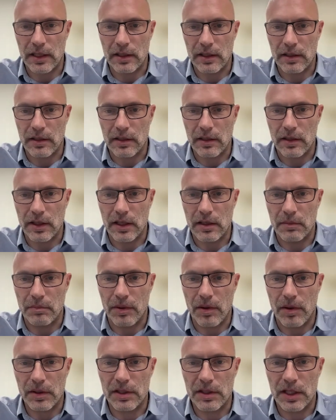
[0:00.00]
and a
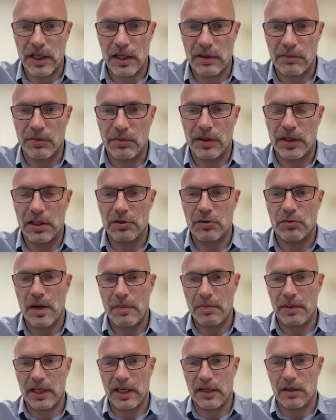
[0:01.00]
blockchain would need to
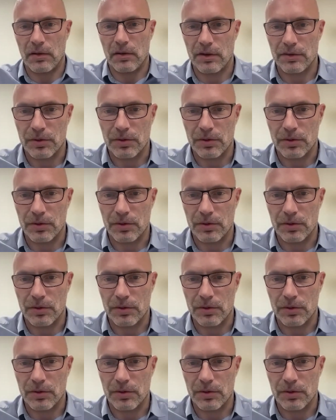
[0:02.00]
replicate all